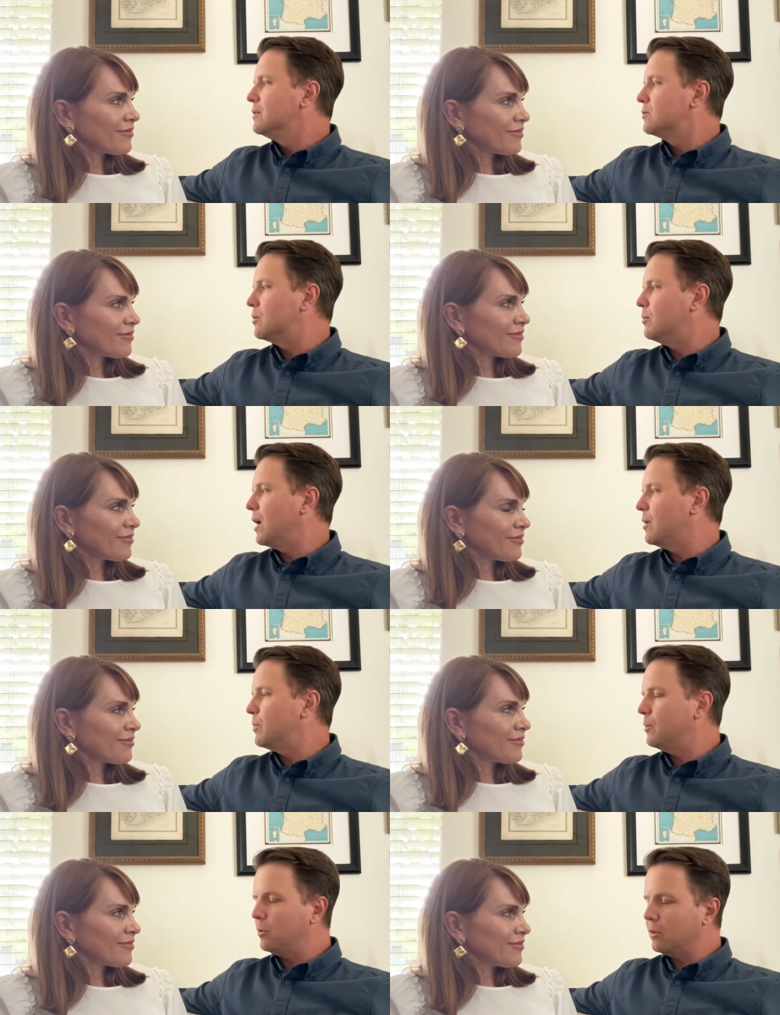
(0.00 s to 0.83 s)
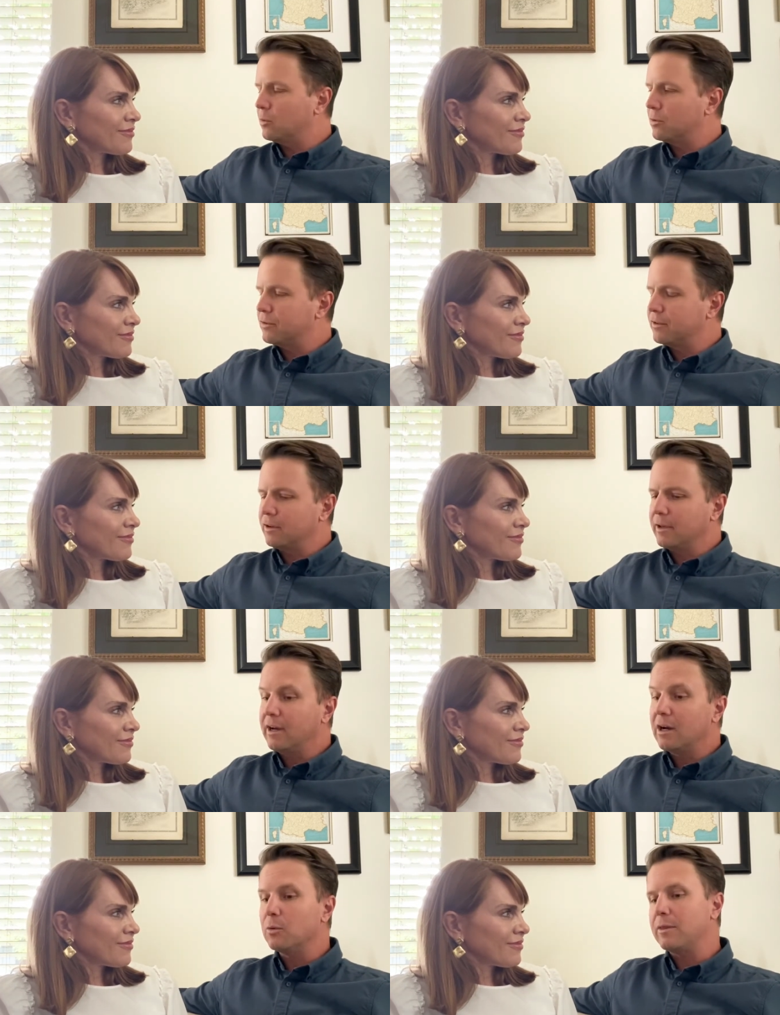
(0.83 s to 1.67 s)
Speaker 1: remind people that we're still
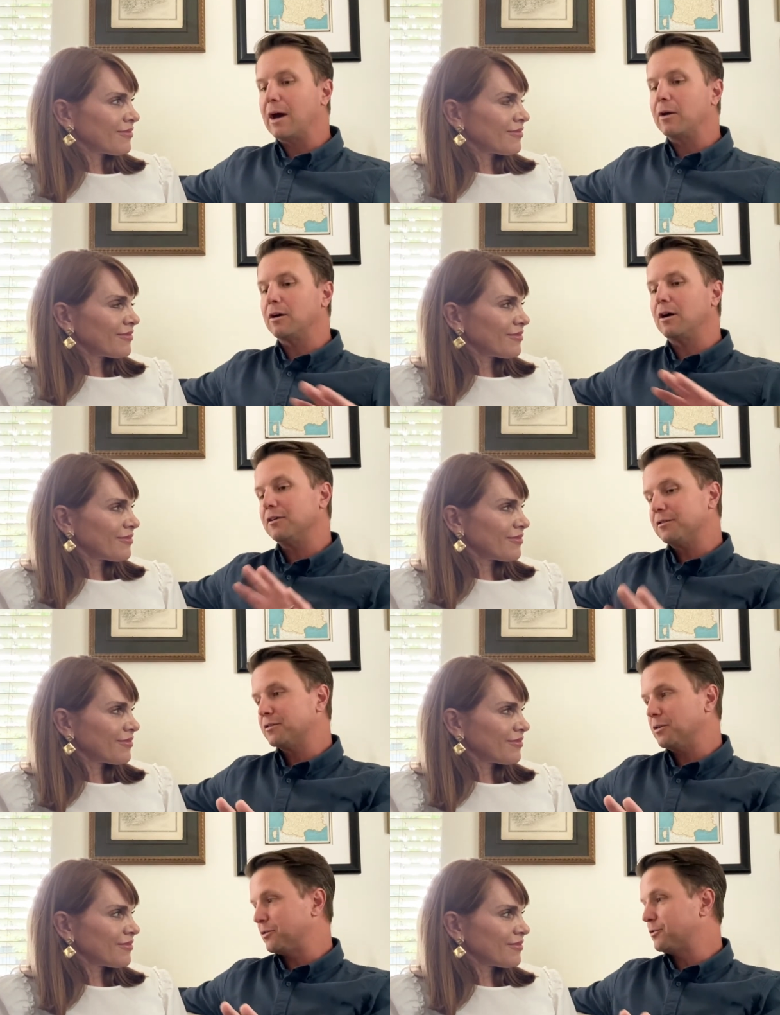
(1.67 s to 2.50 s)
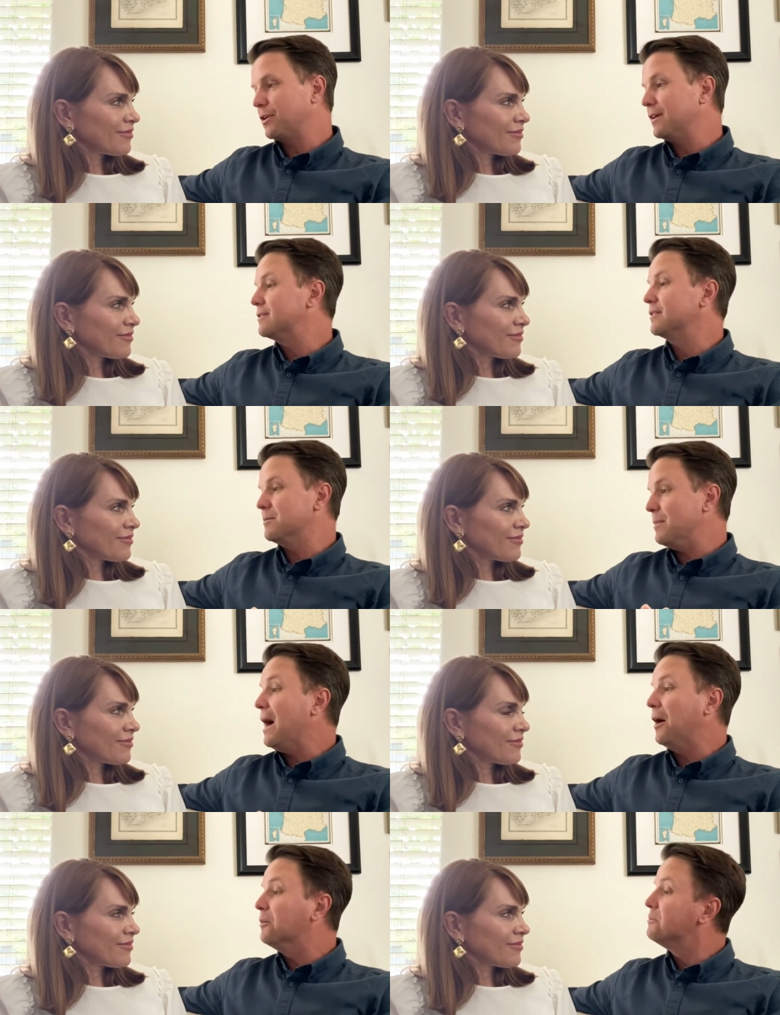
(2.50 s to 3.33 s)
here without also stressing them
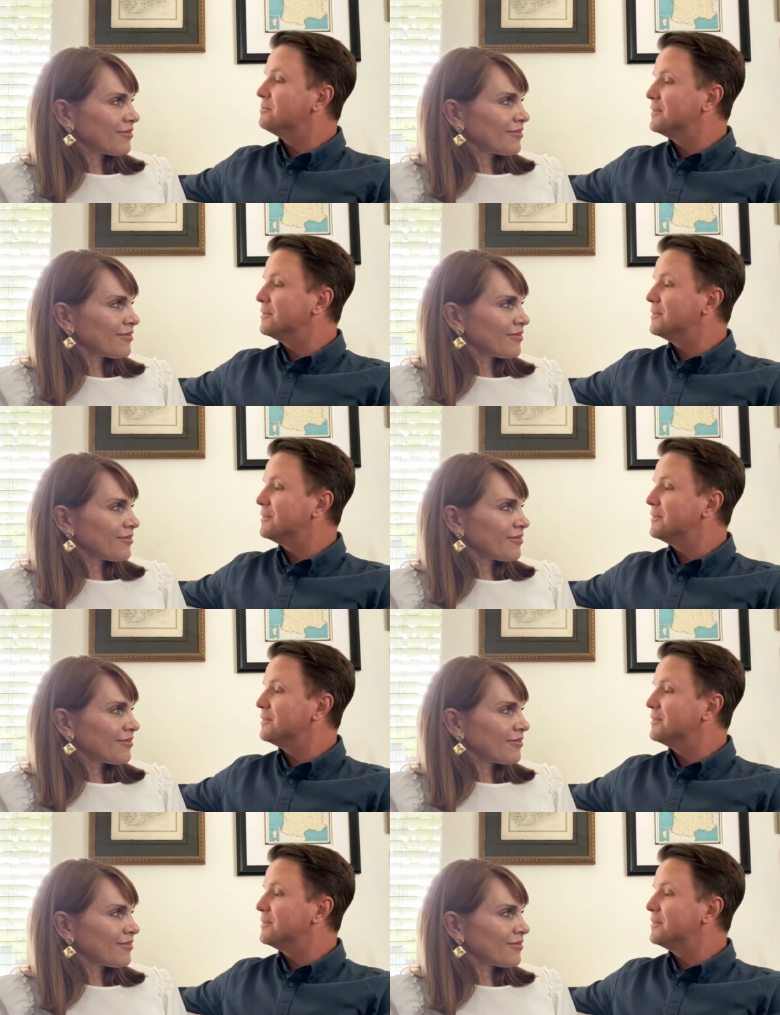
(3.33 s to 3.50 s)
out?